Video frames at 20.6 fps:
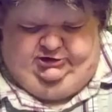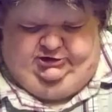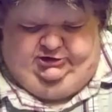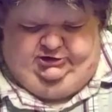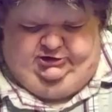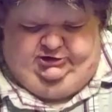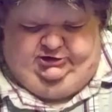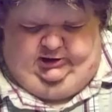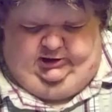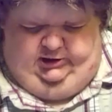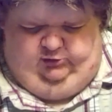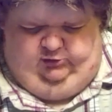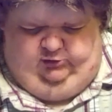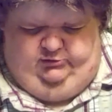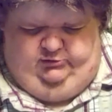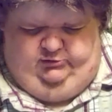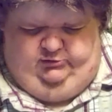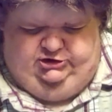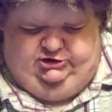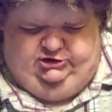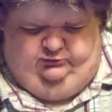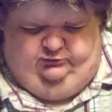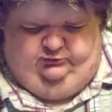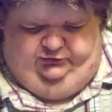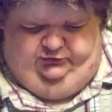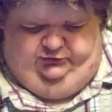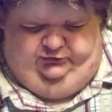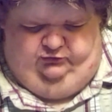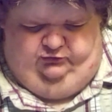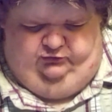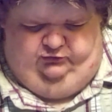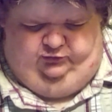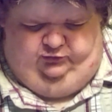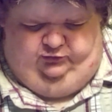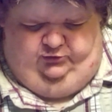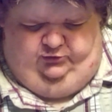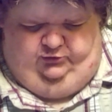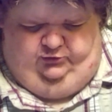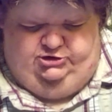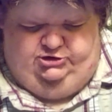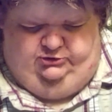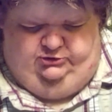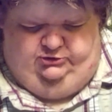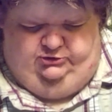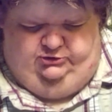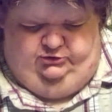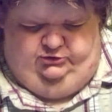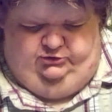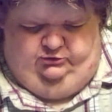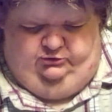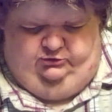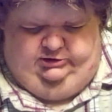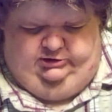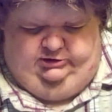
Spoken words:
mission was to support General Yudenich